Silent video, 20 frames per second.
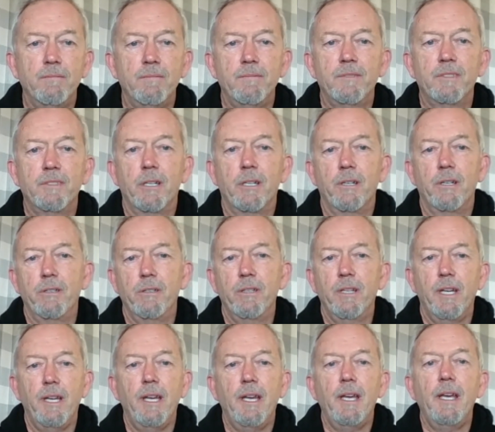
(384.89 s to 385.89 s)
So
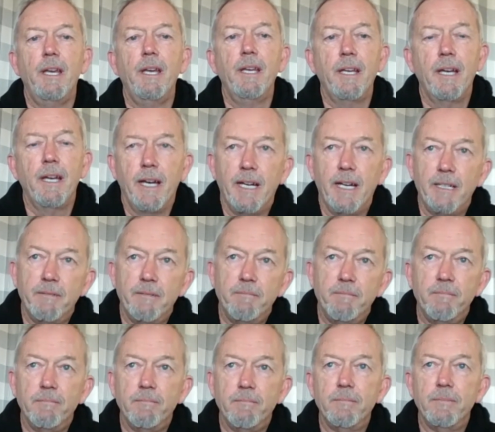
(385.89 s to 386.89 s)

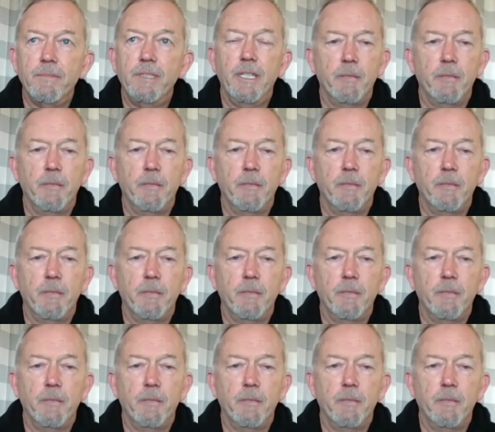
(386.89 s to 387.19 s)
then